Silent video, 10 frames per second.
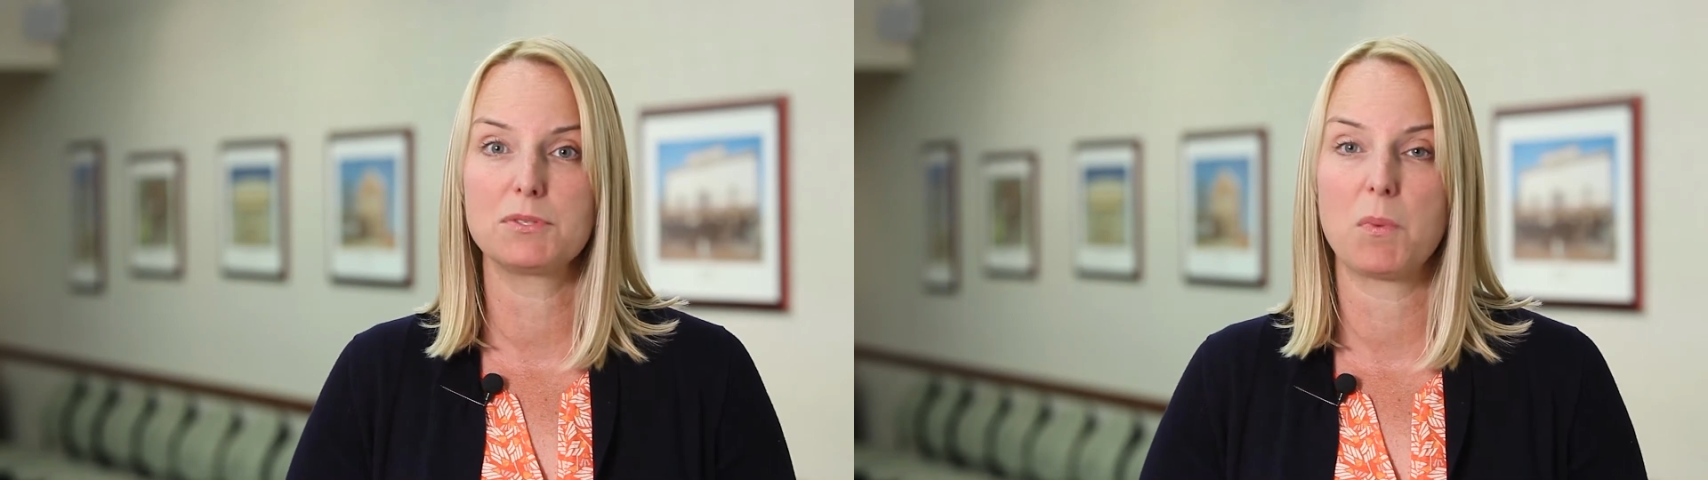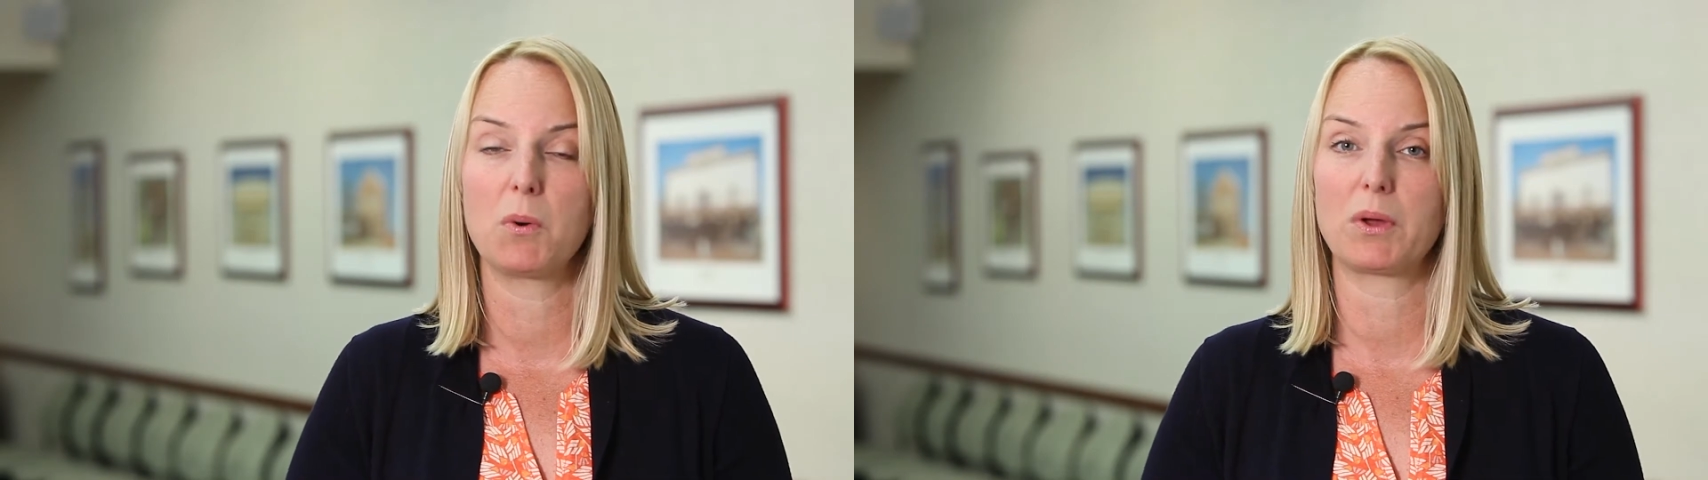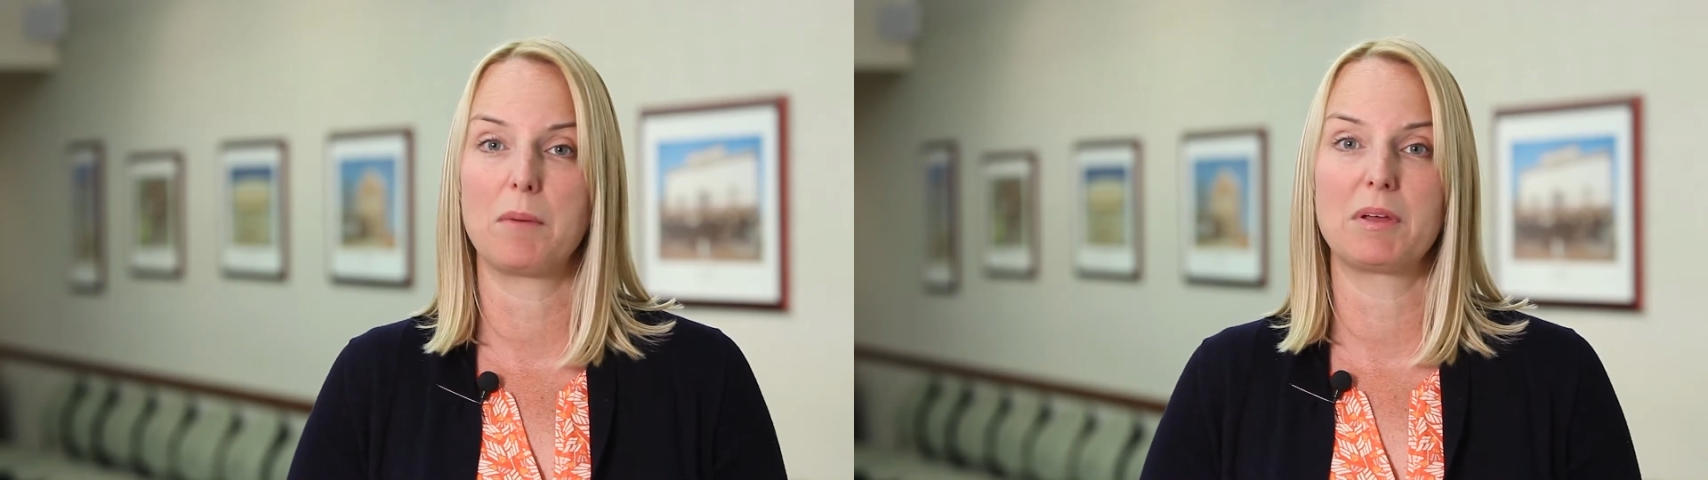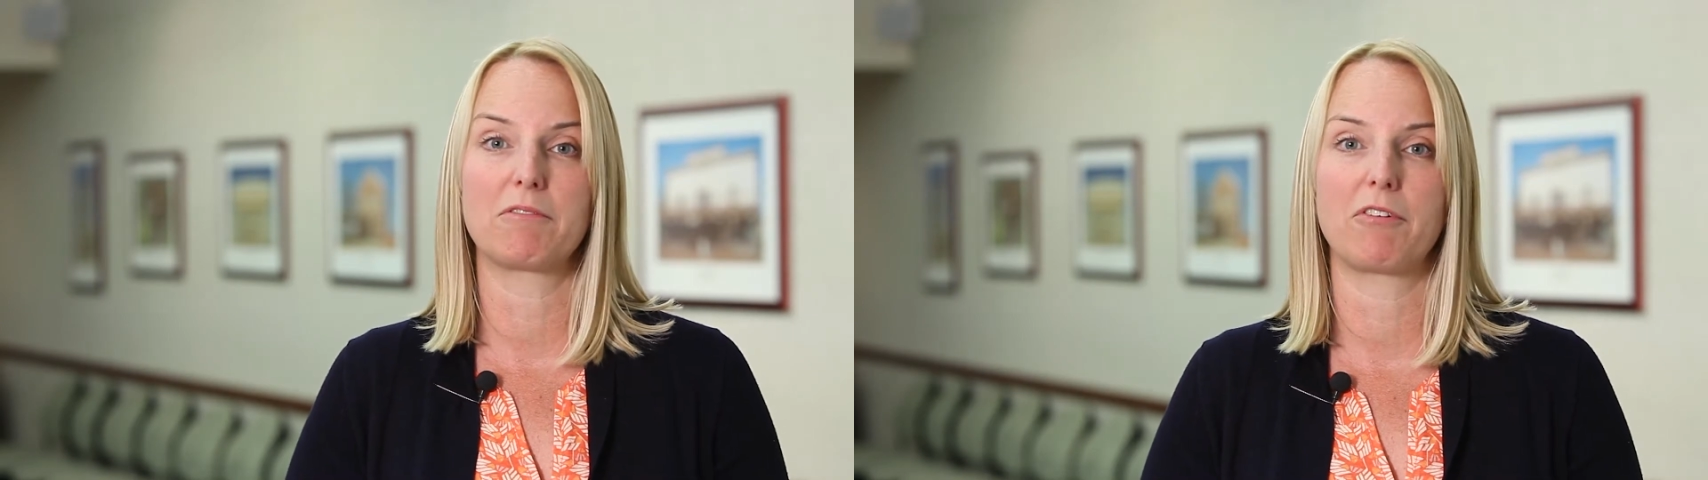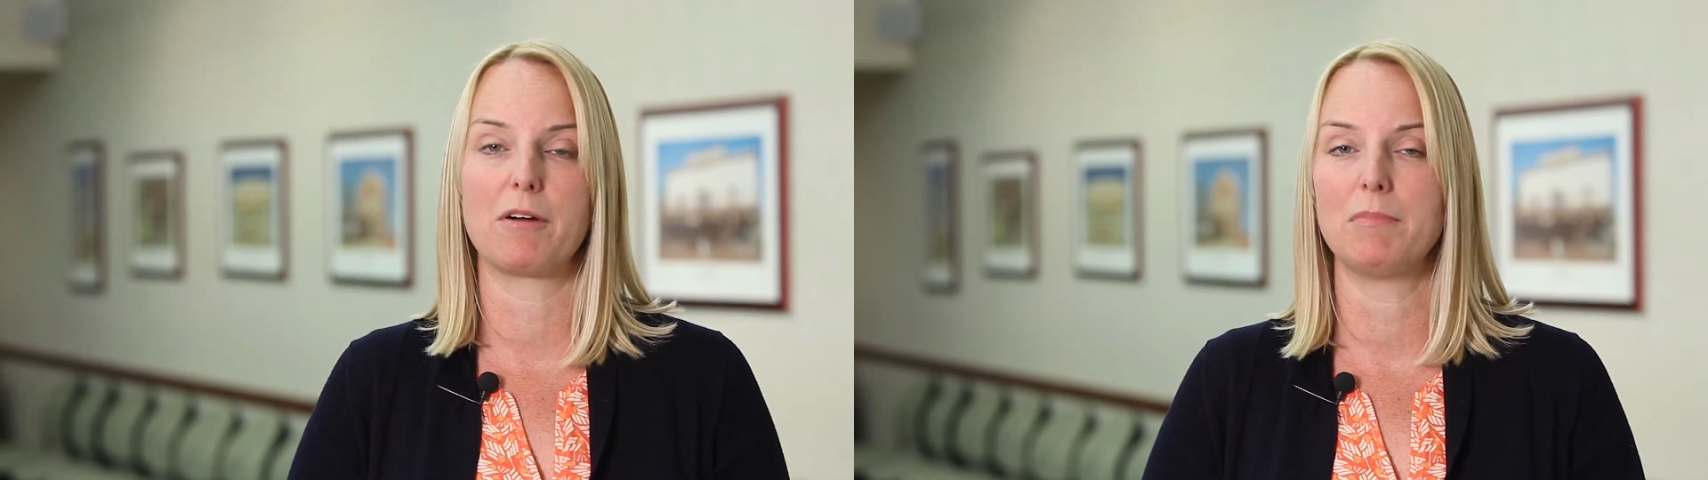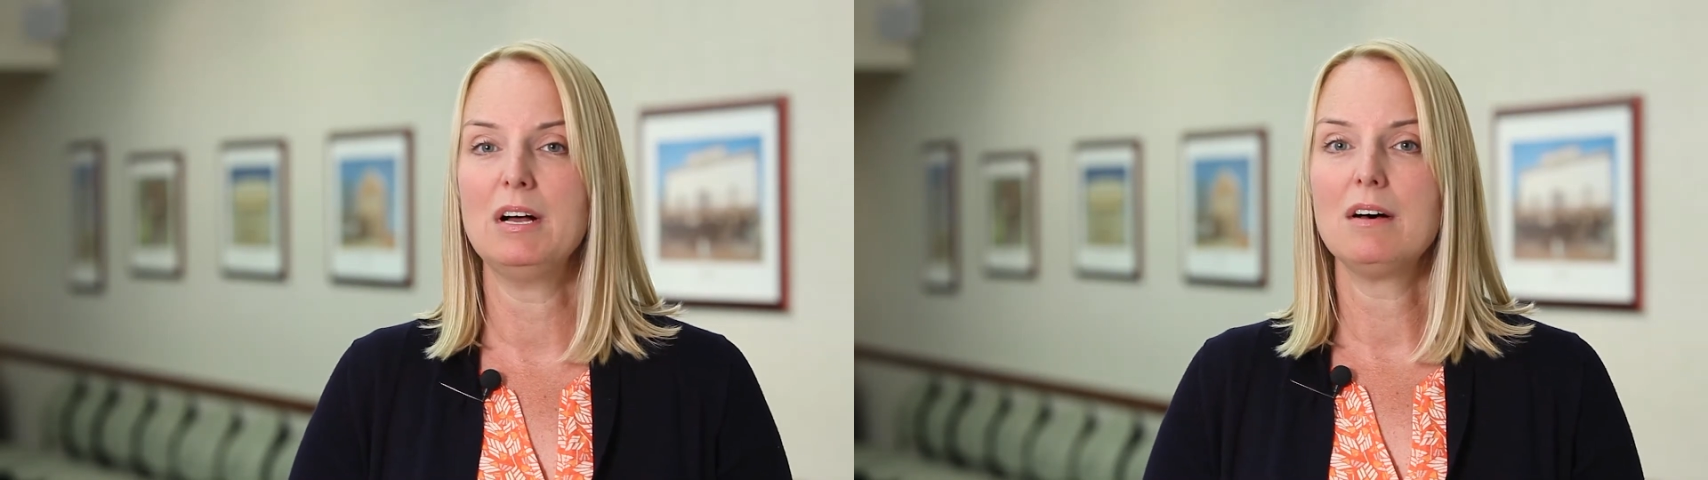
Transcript: smoke coming from